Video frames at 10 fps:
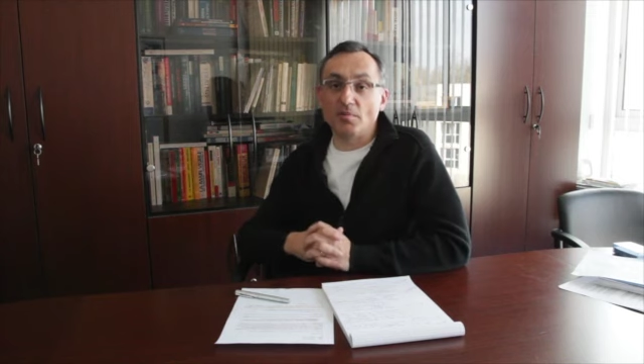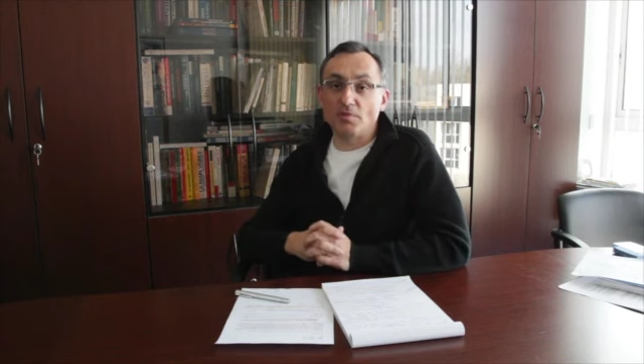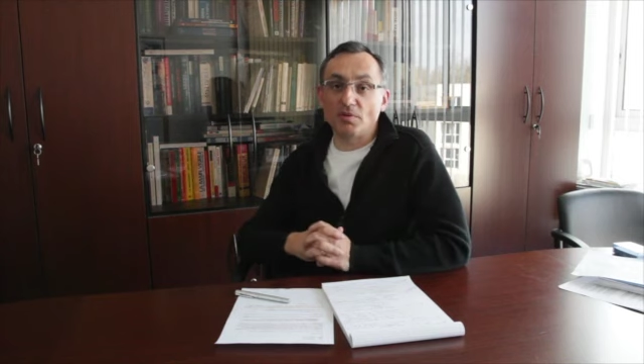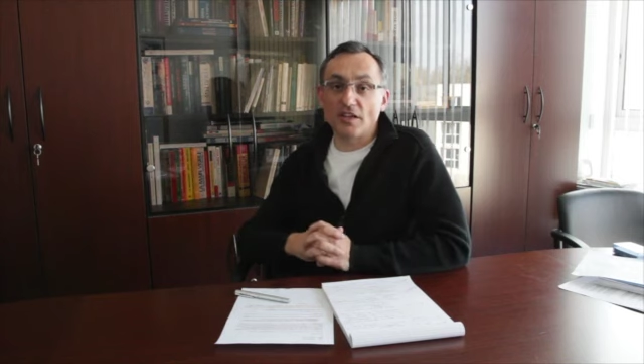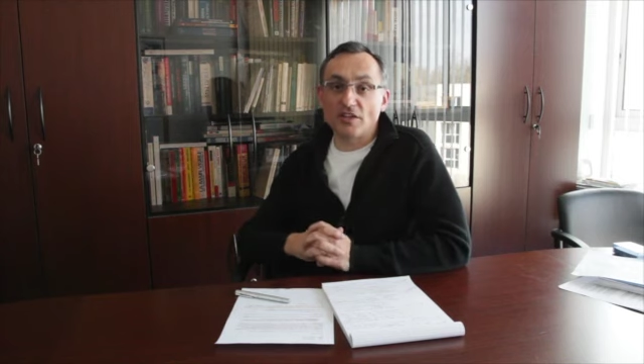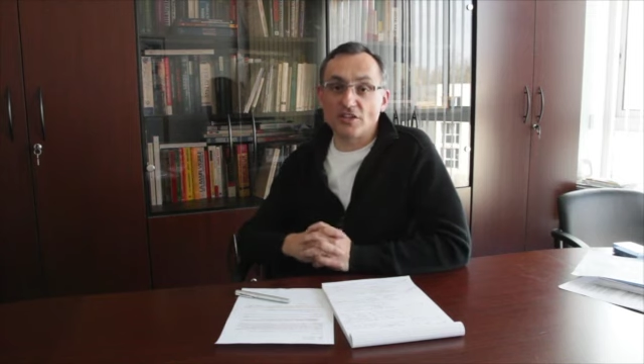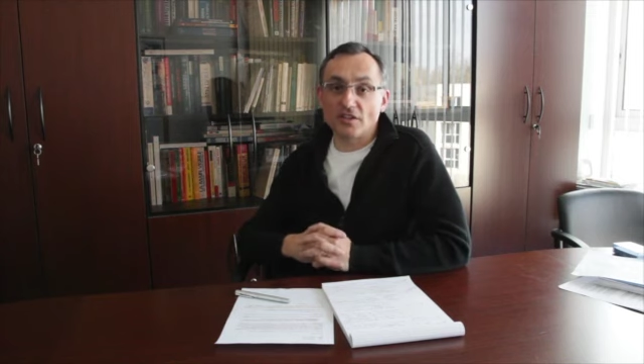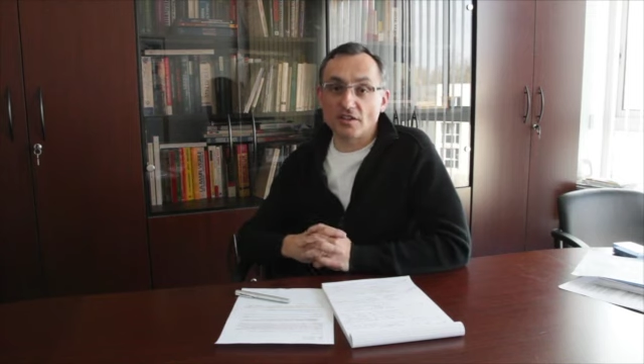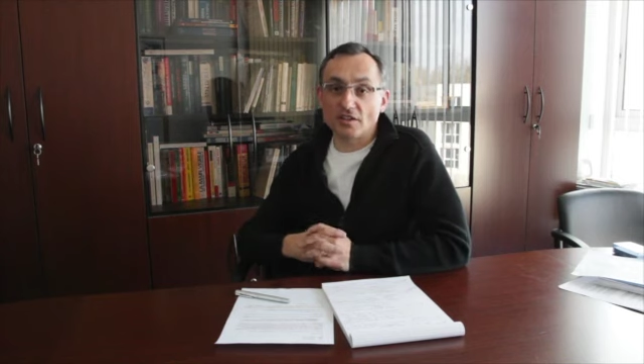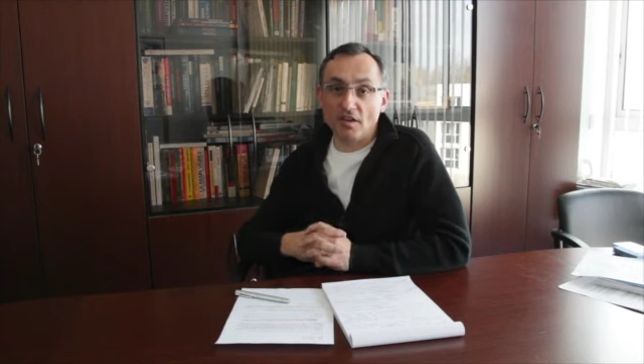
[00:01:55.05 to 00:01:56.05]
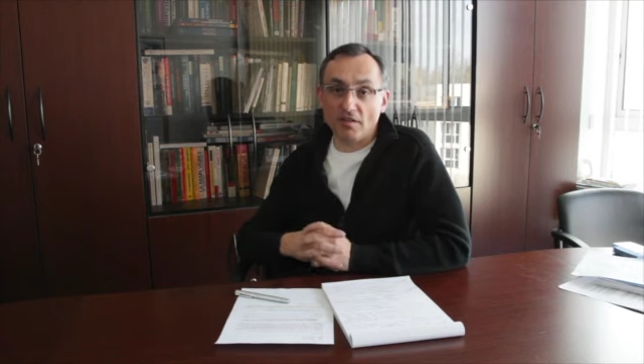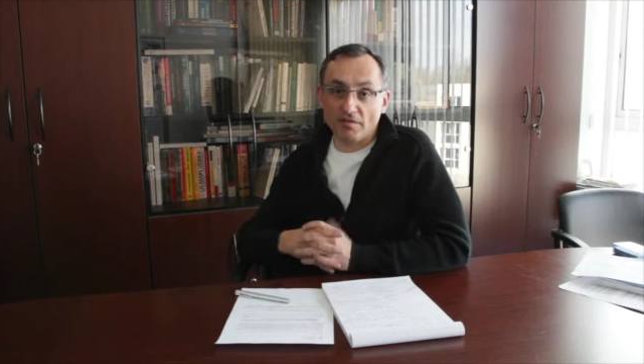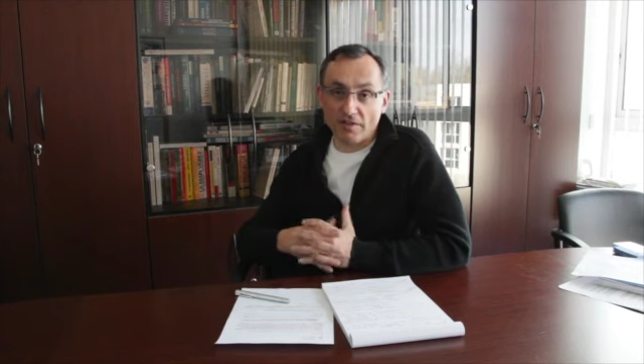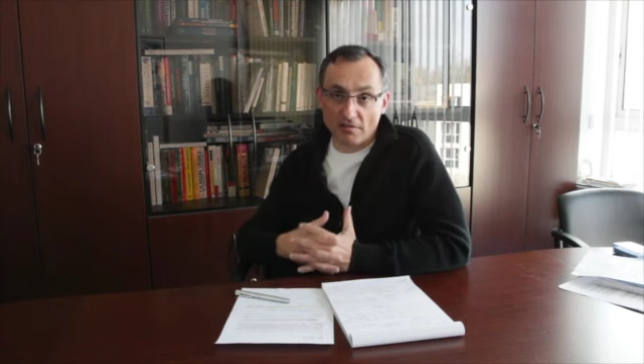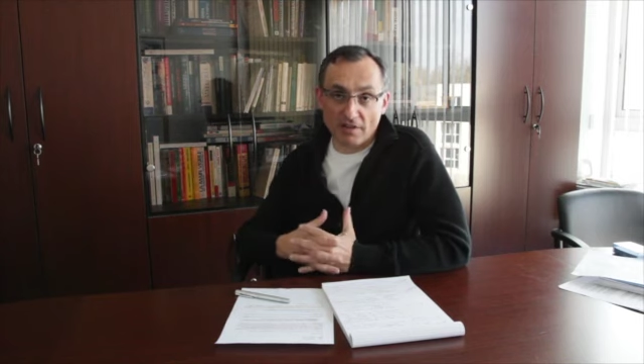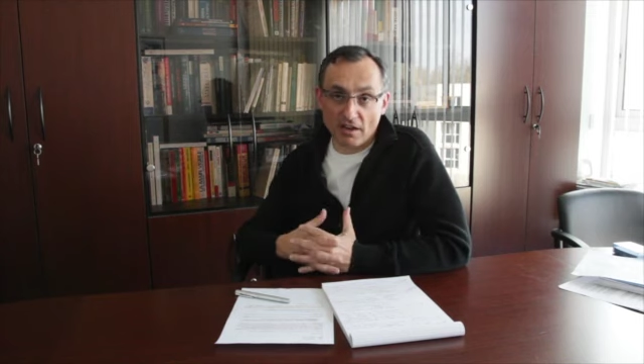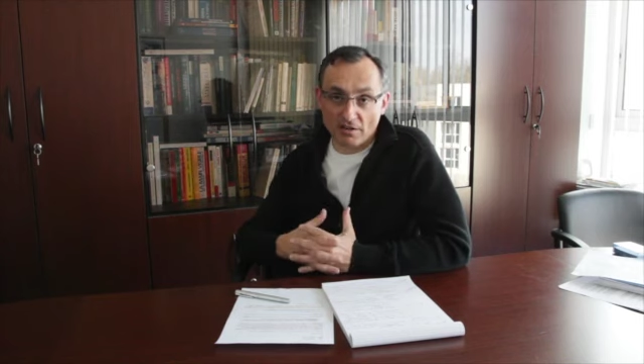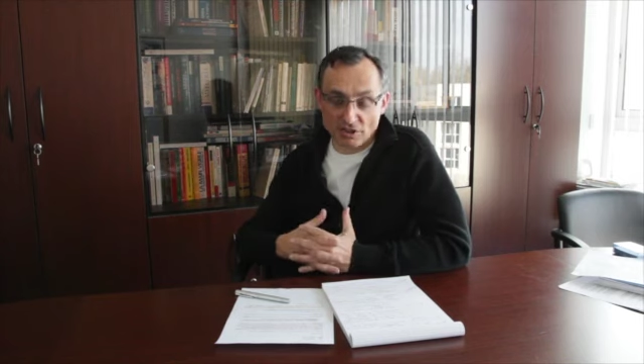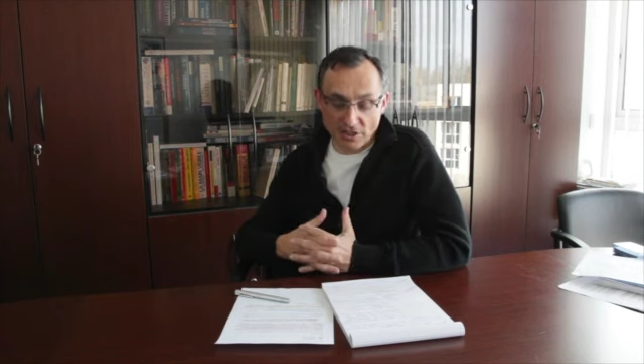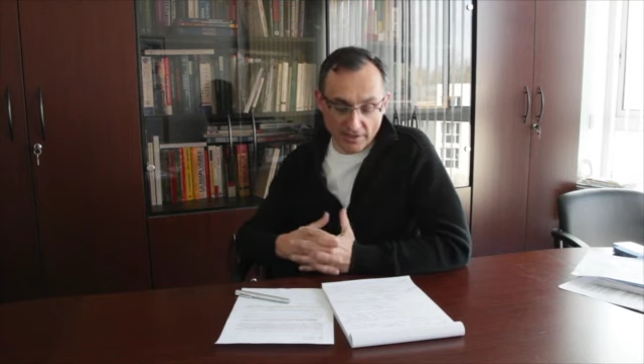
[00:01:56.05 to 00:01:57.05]
the population uh, very
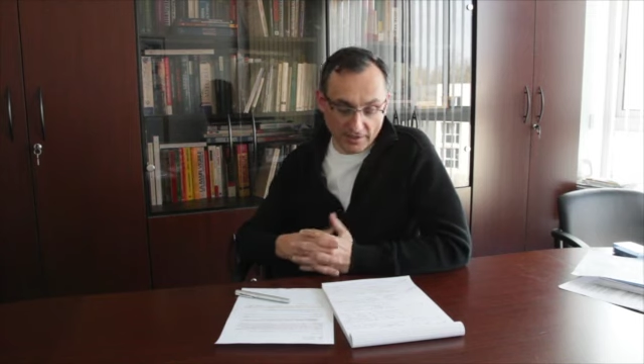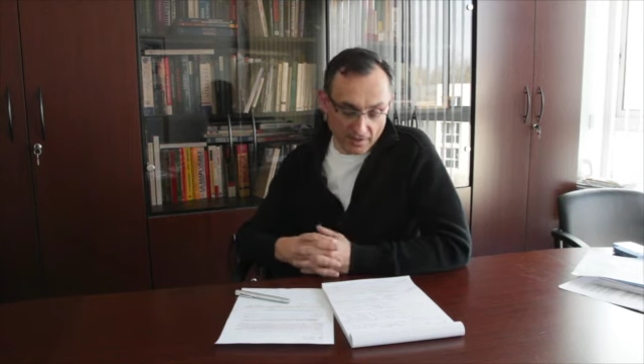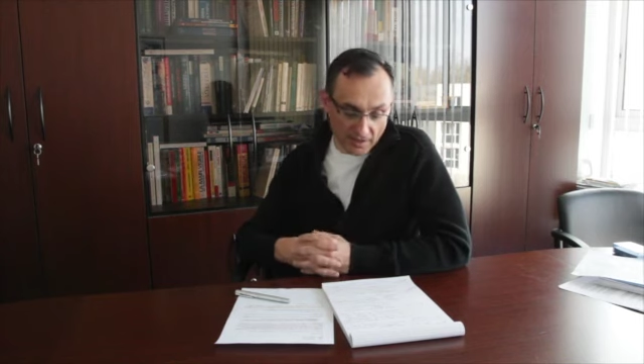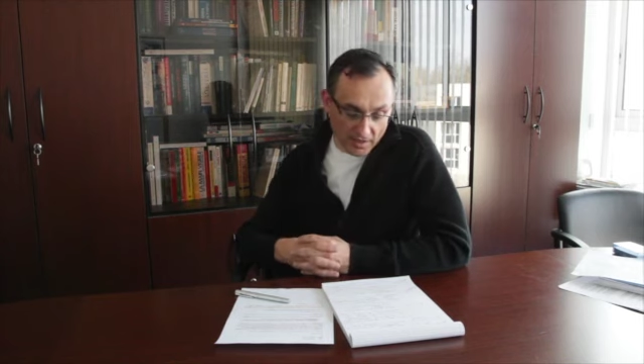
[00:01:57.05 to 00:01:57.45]
harshly.